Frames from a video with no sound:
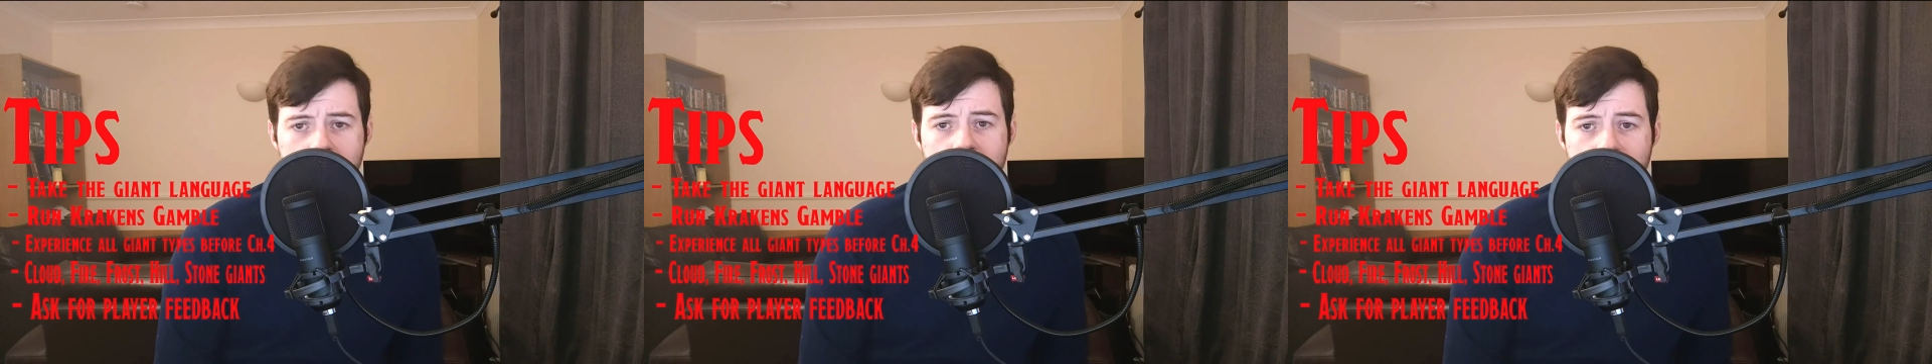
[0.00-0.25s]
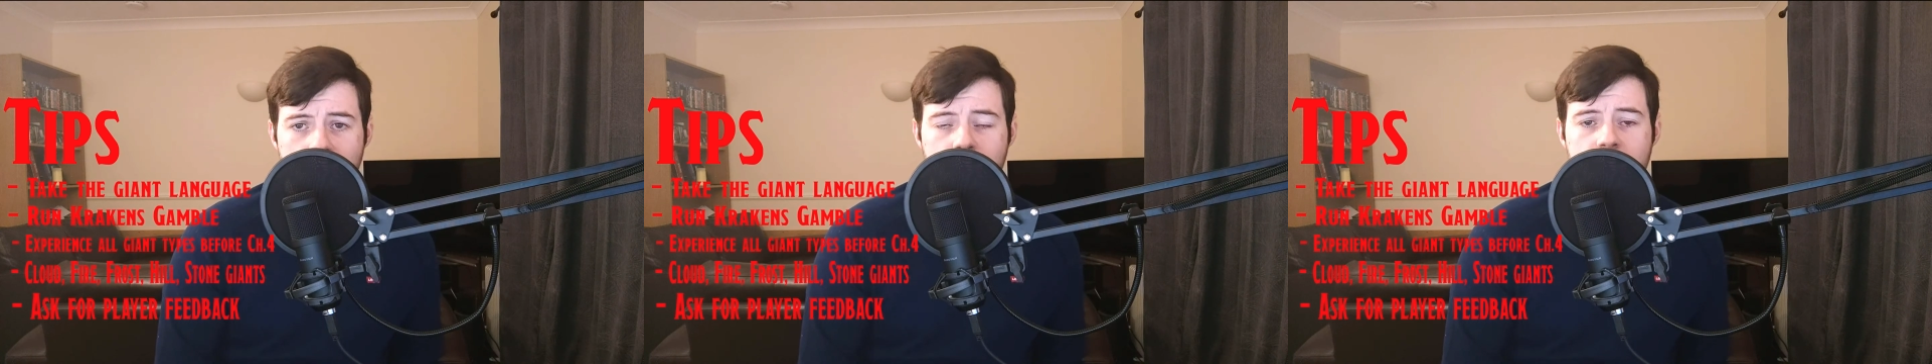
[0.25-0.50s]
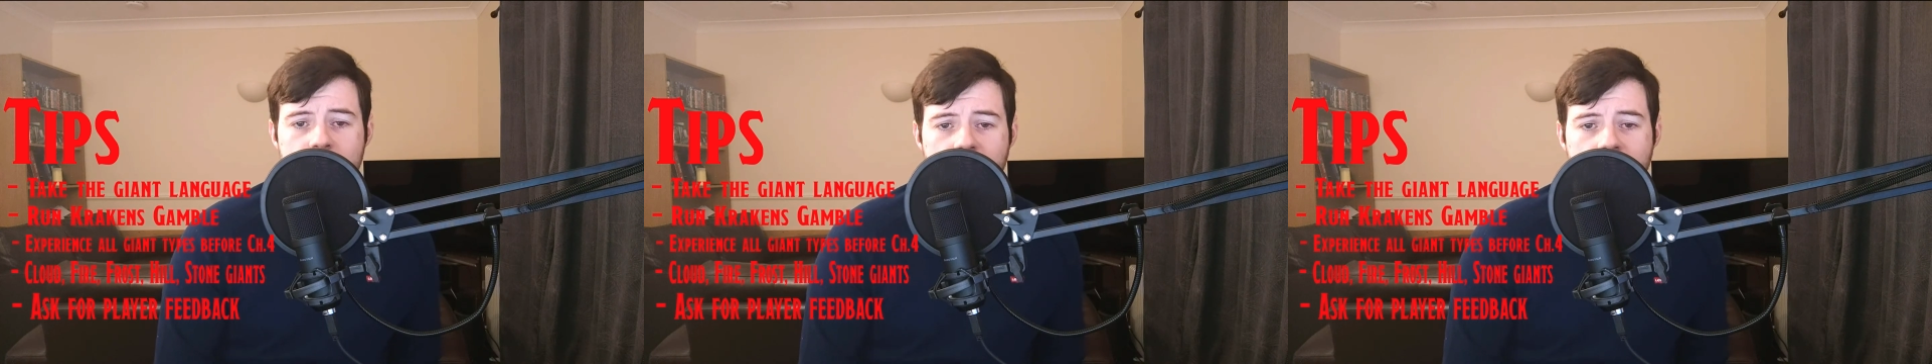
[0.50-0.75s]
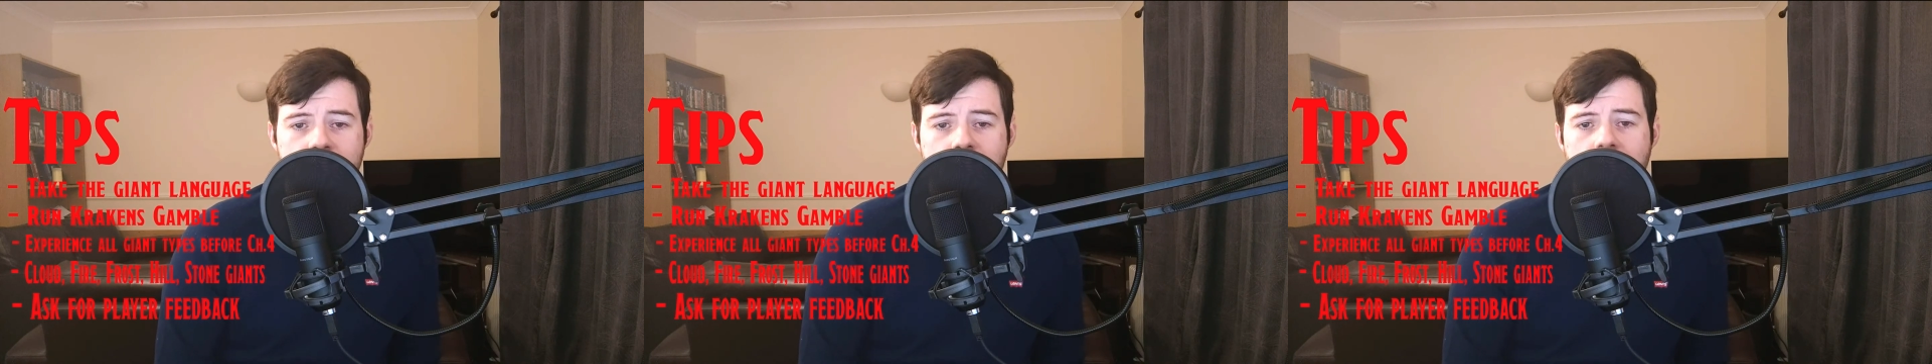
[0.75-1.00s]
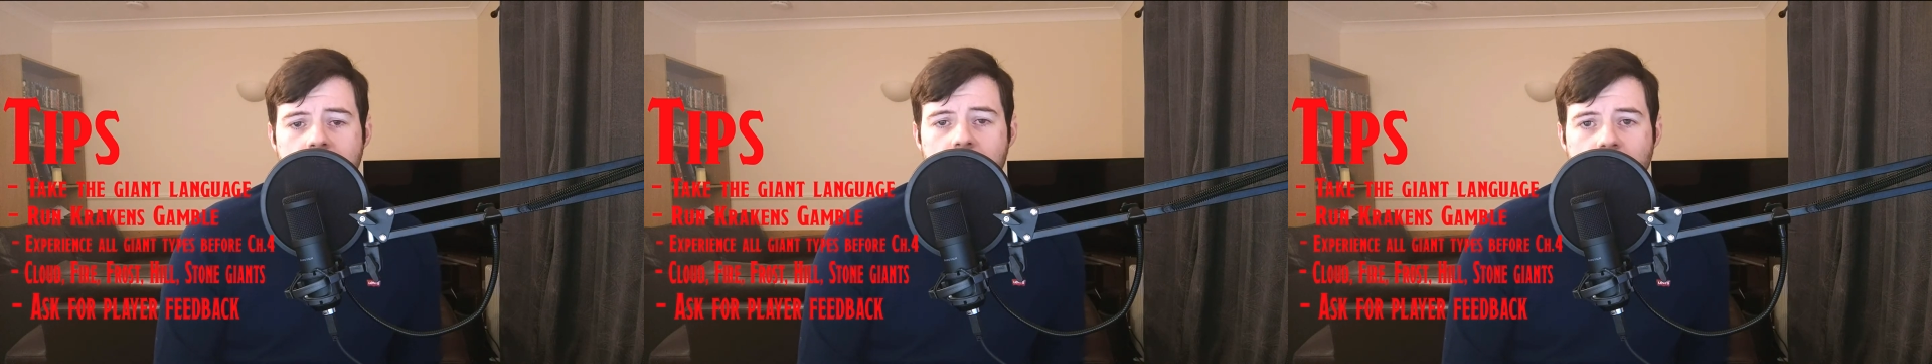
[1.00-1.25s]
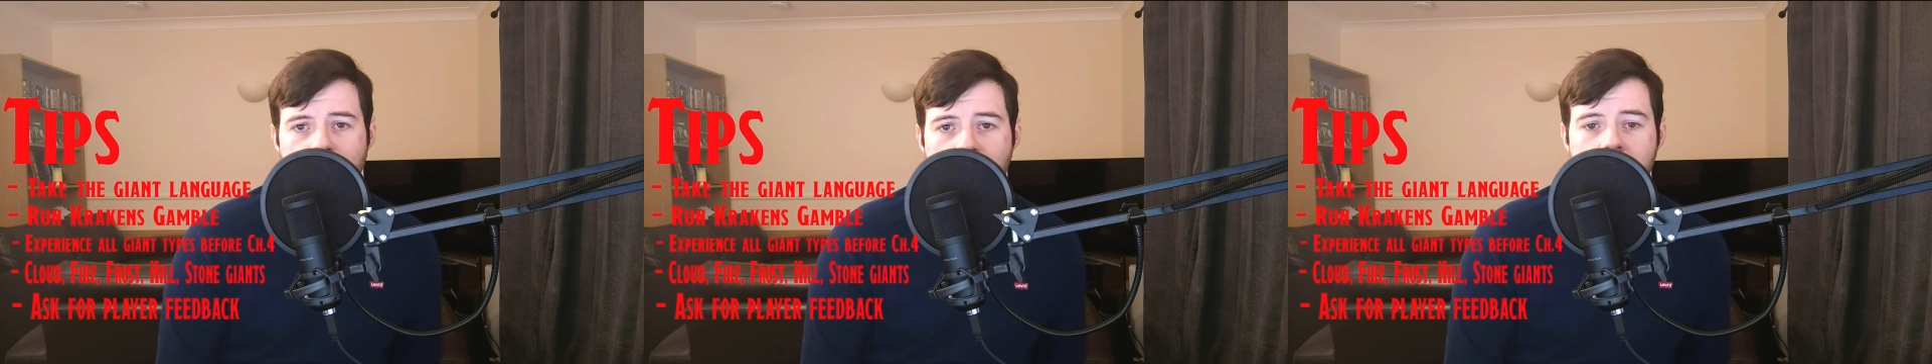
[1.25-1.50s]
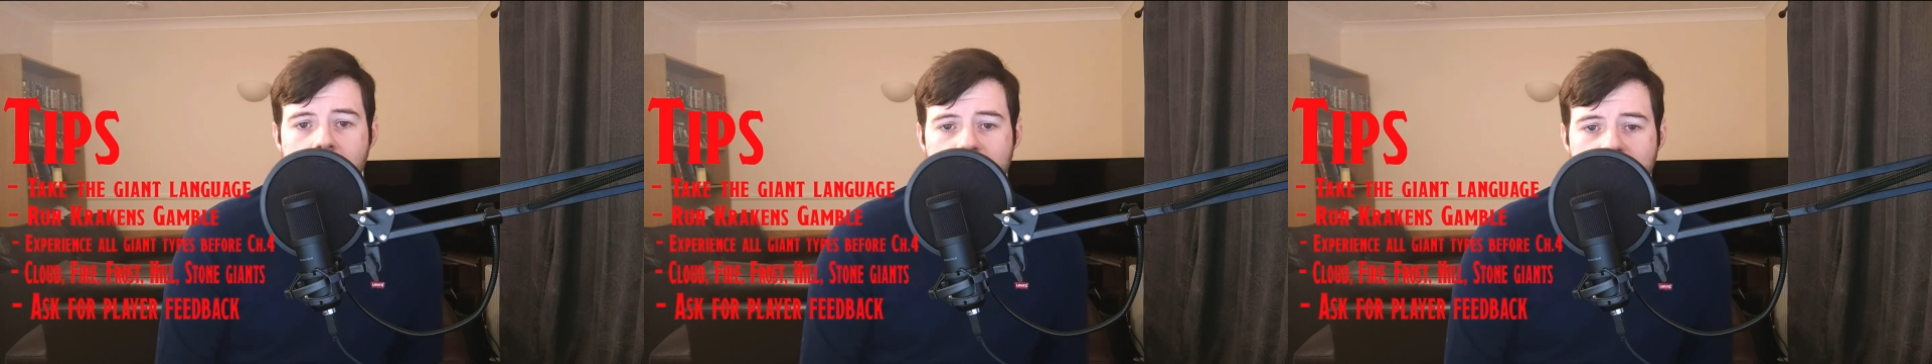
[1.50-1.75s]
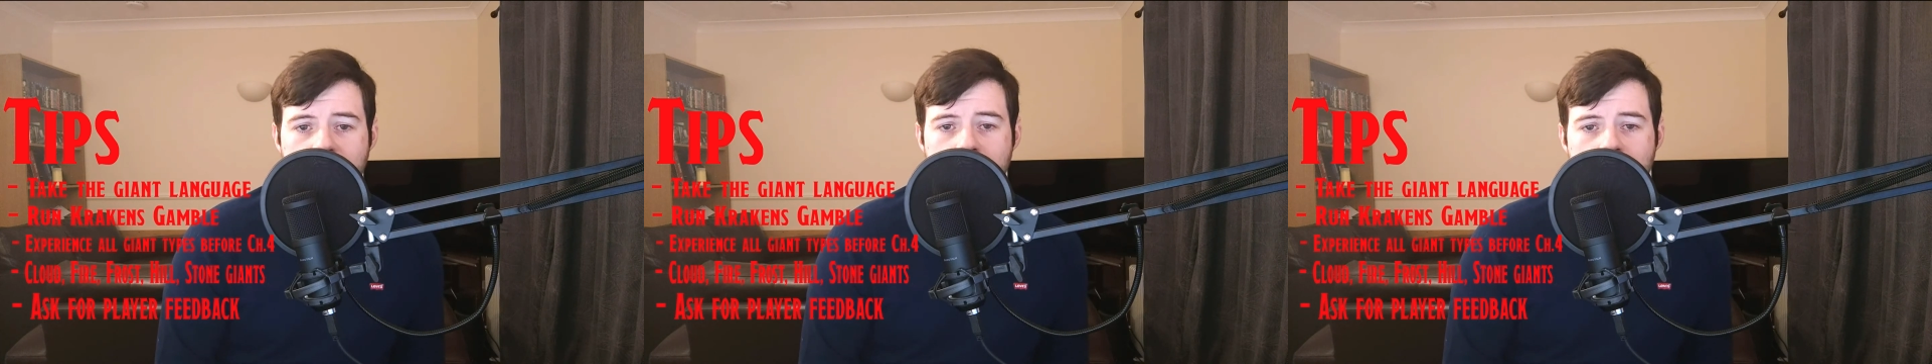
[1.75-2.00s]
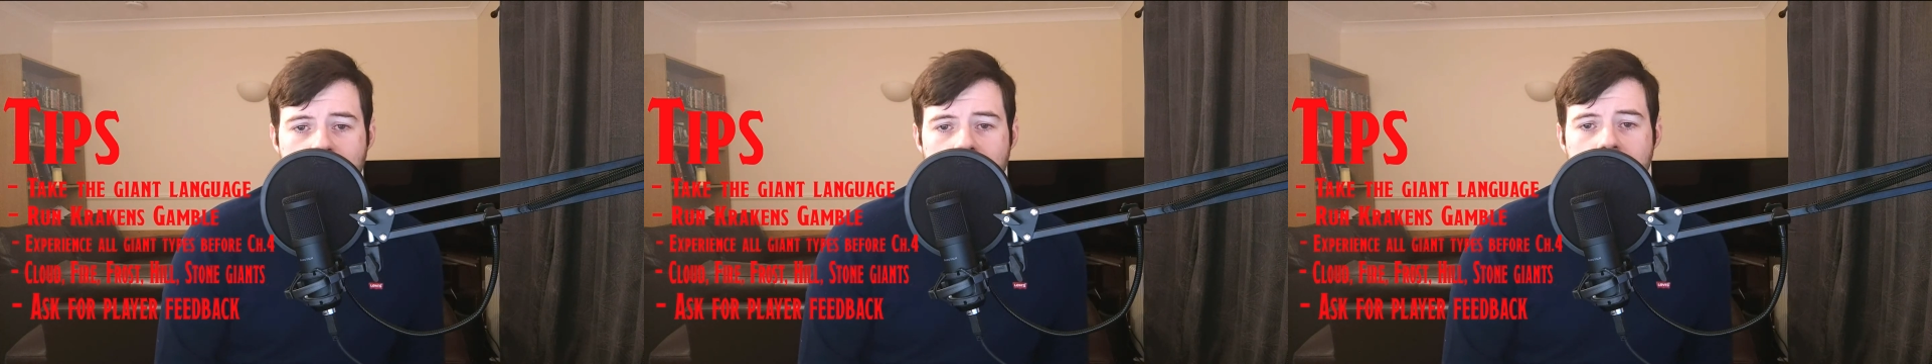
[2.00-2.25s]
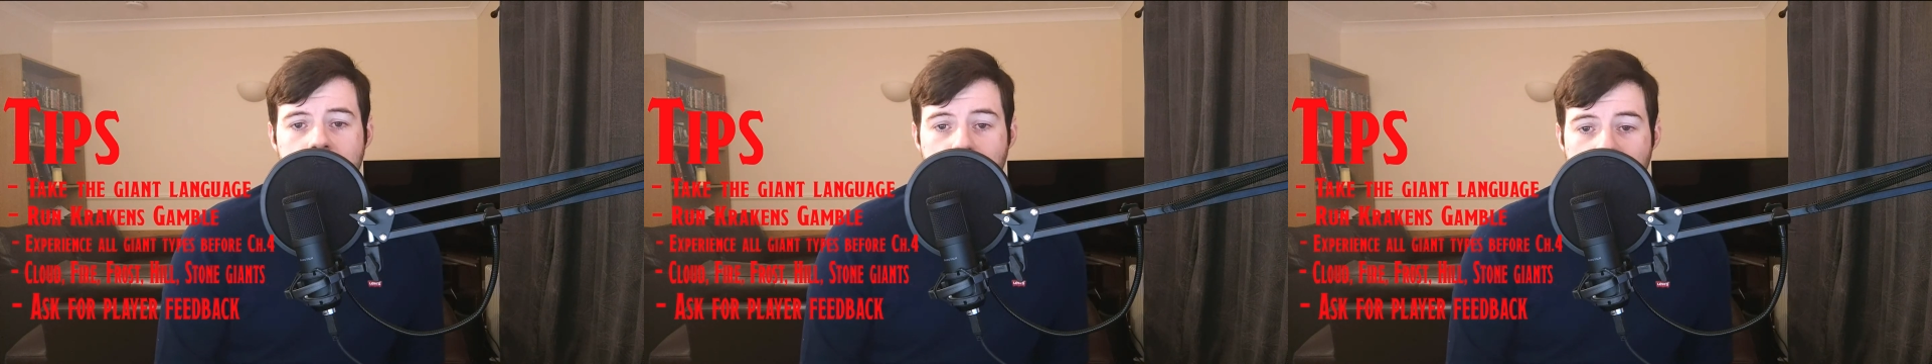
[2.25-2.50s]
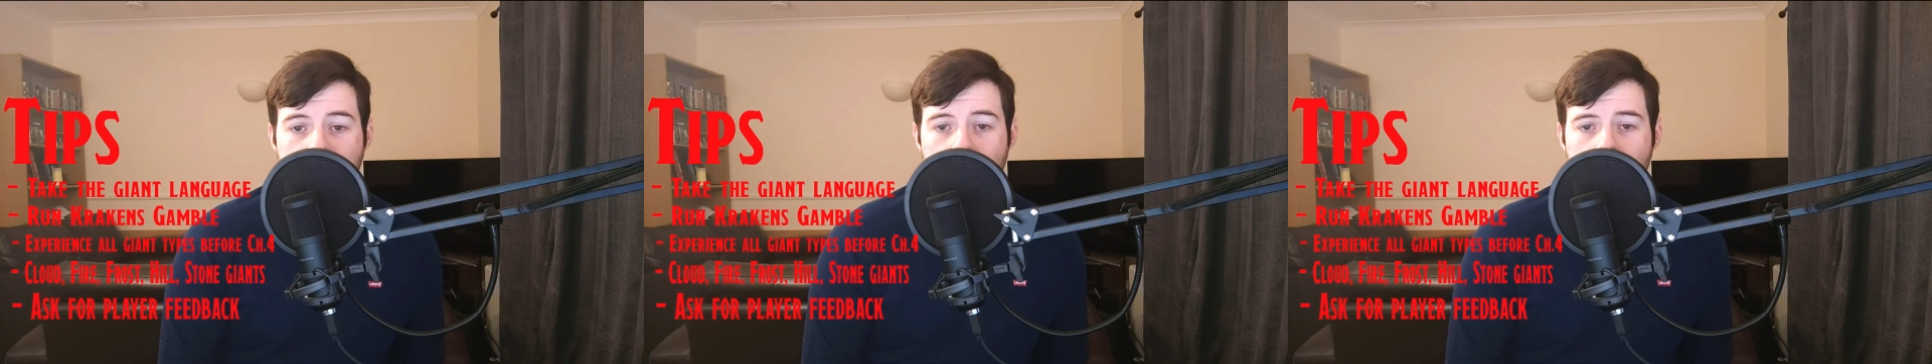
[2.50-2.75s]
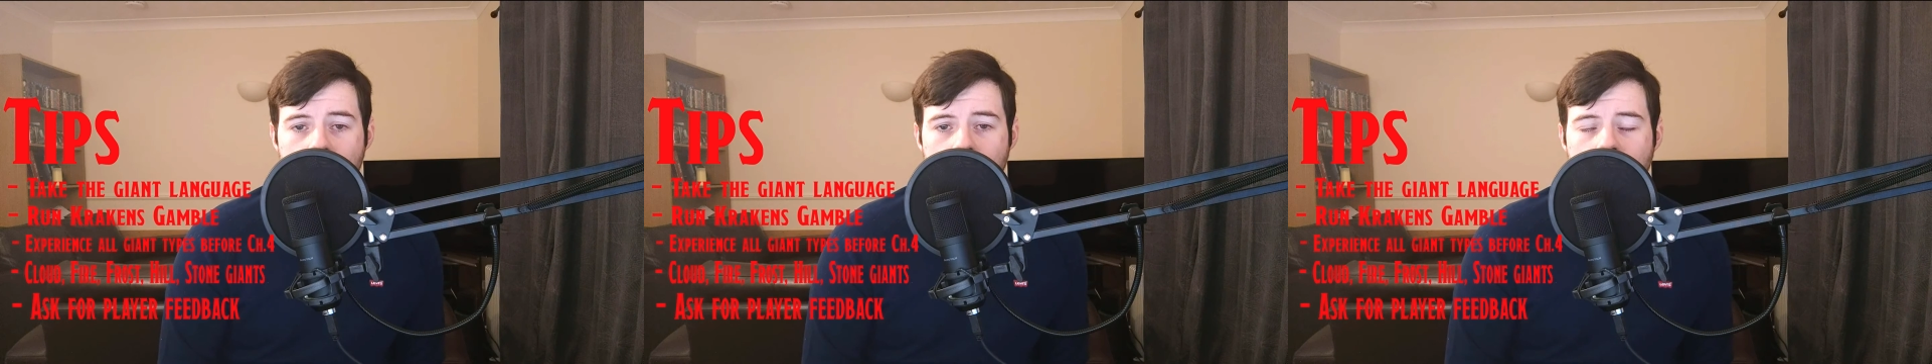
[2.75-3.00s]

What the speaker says: Tip number 6, and the final tip, is a big one,